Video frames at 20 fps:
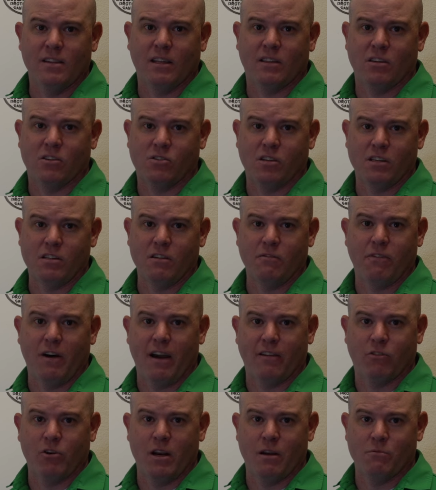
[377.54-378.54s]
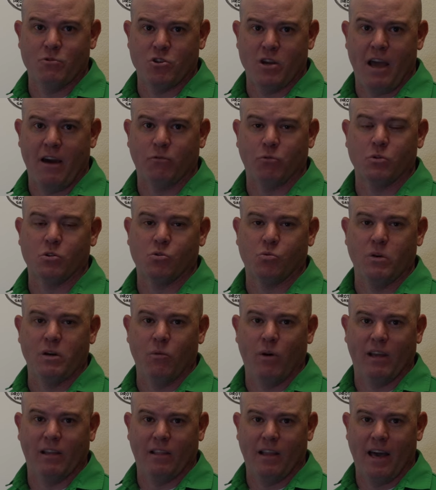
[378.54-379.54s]
that the 65 gram shaft would
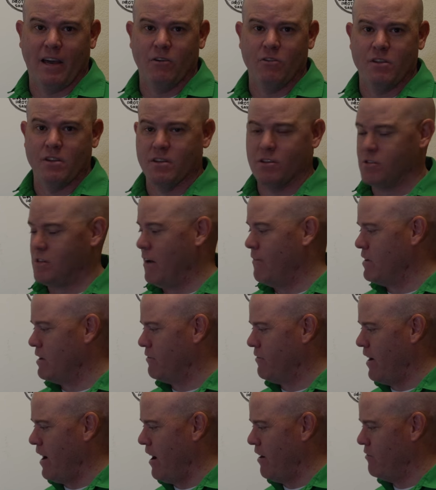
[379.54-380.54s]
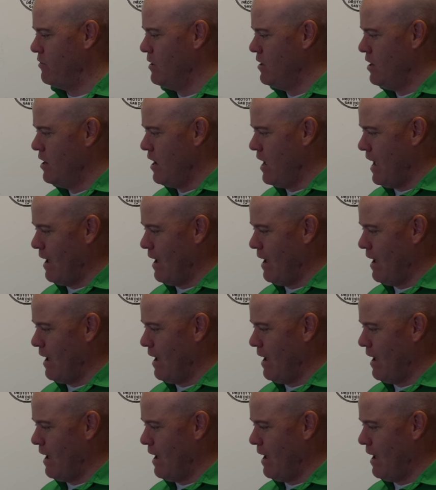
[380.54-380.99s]
swing weight lighter than the 75,